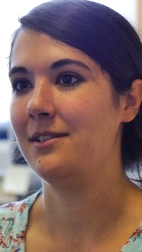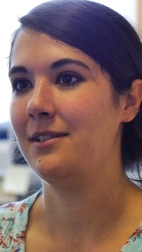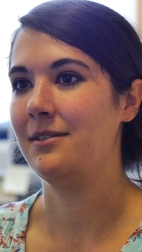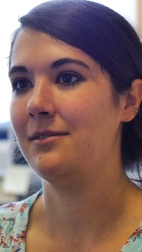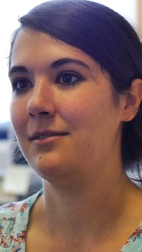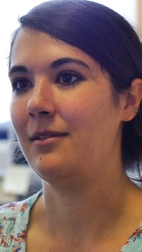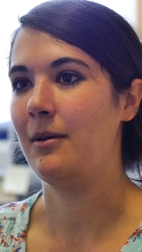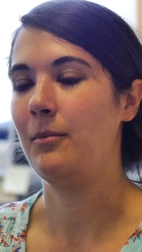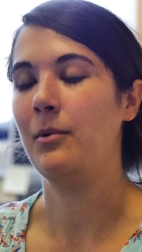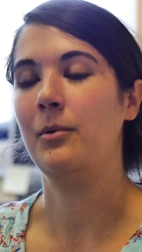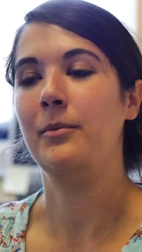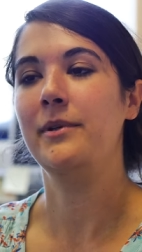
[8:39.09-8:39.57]

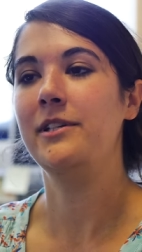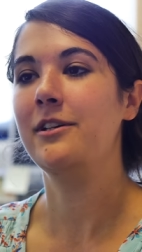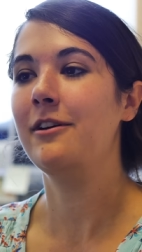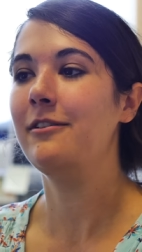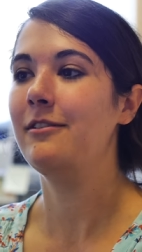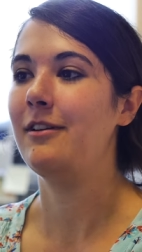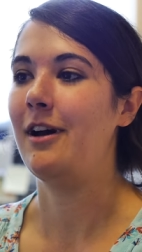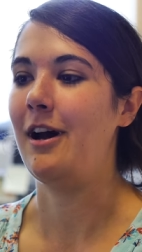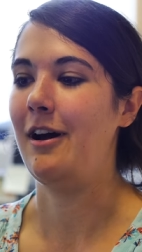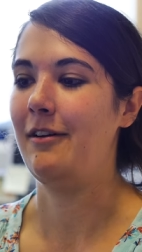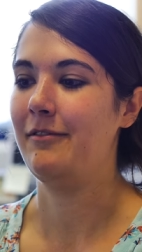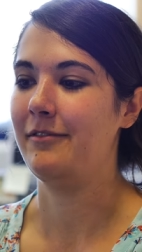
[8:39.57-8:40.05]
It's like, well, we
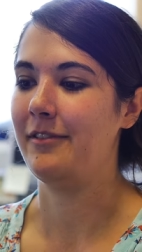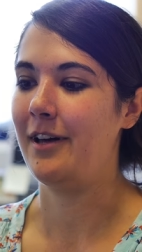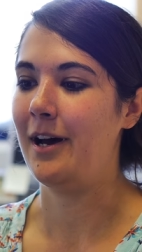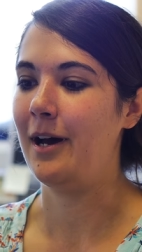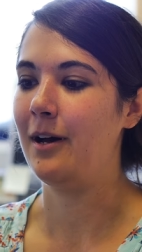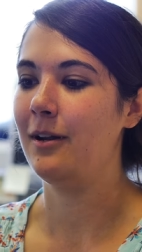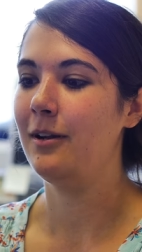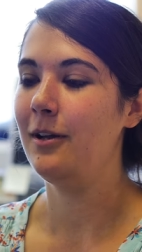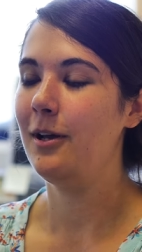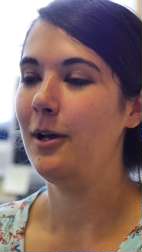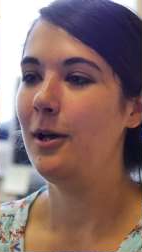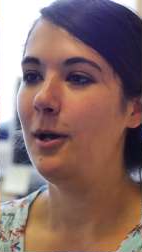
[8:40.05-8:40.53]
don't have
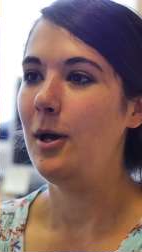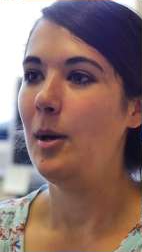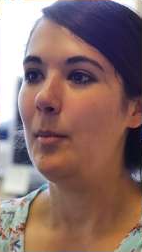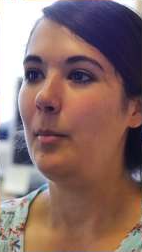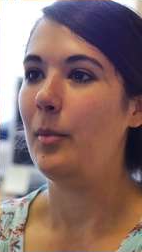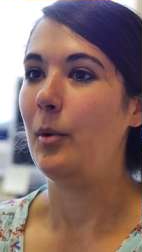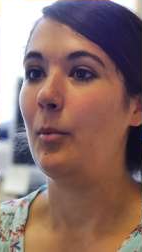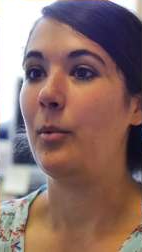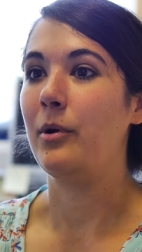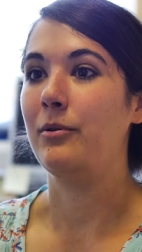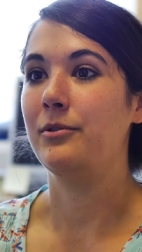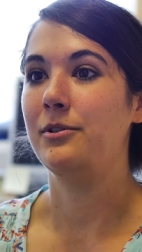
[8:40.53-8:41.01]
that
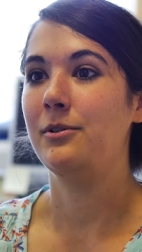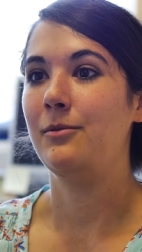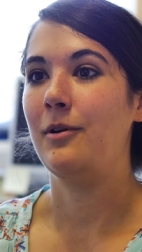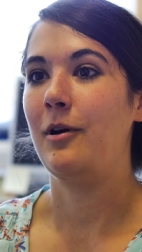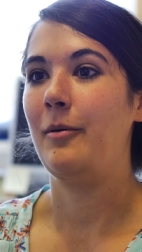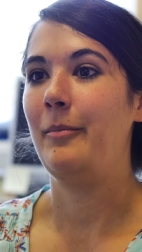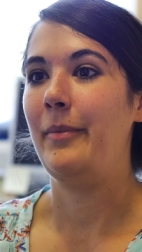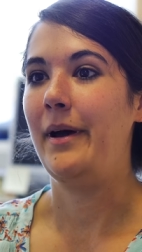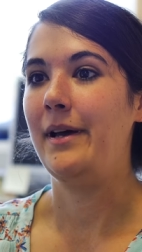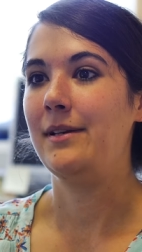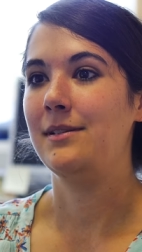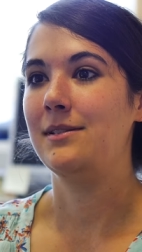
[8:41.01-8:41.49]
but we'll do our
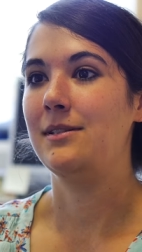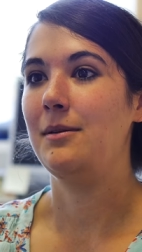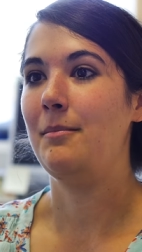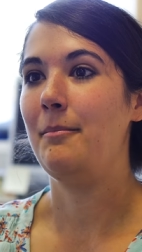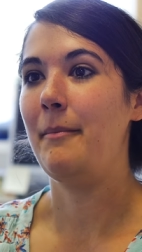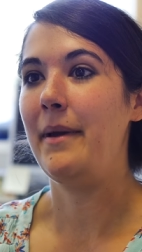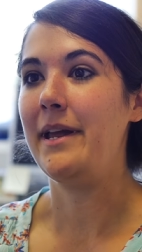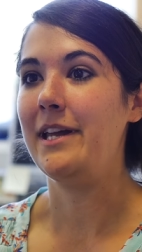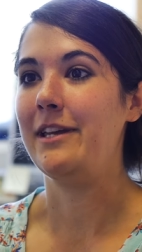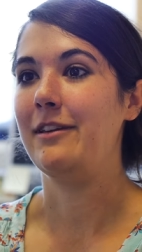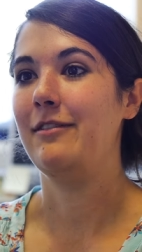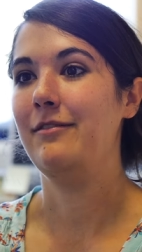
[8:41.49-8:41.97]
best to
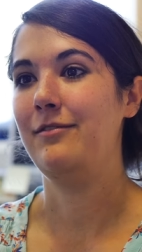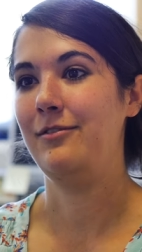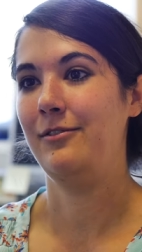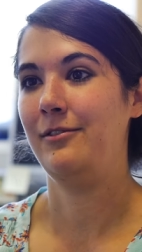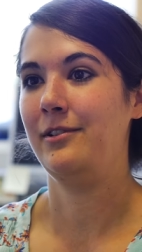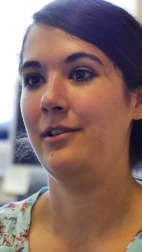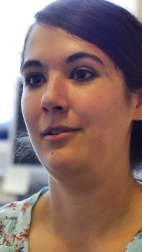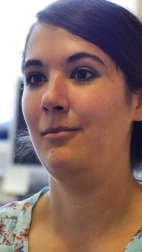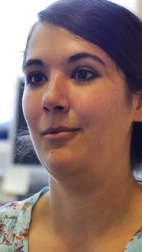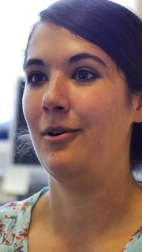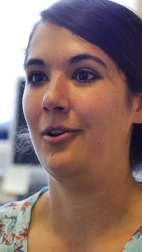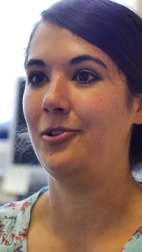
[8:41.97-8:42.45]
make it for
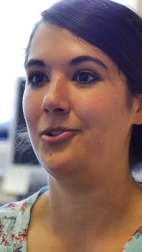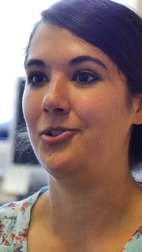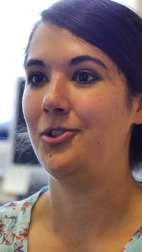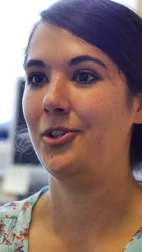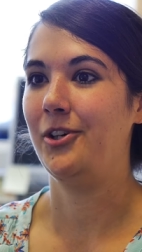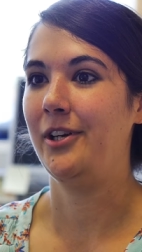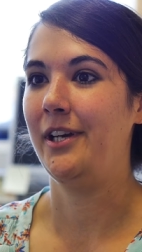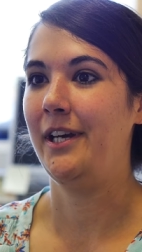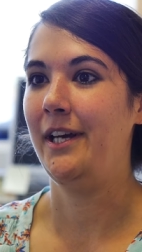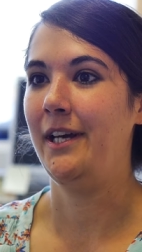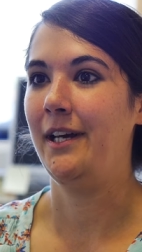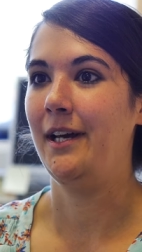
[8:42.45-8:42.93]
you whilst you're
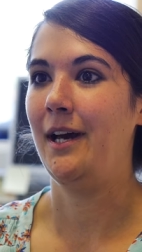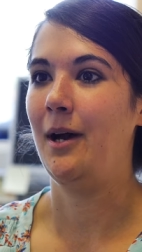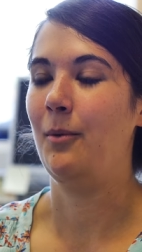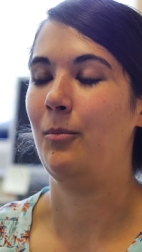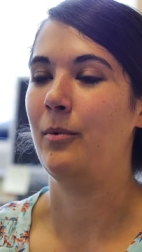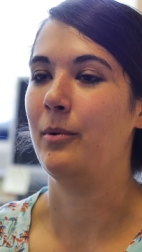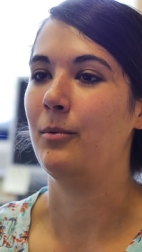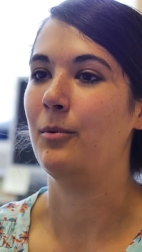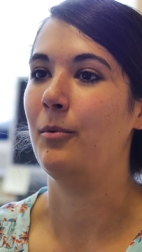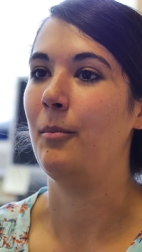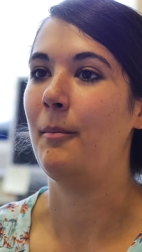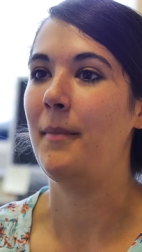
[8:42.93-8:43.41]
here and
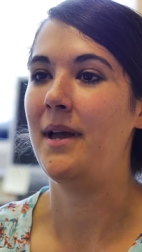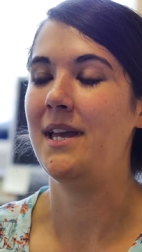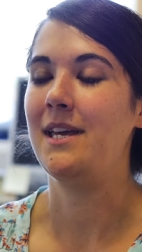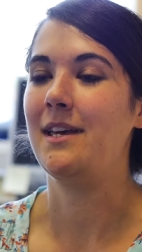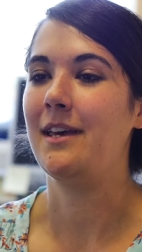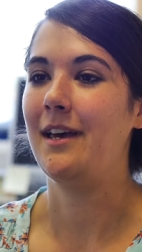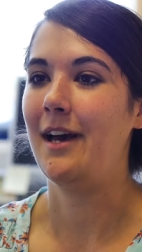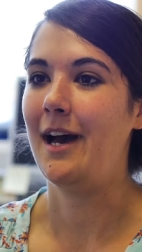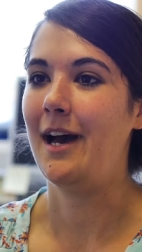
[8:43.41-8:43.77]
we will make it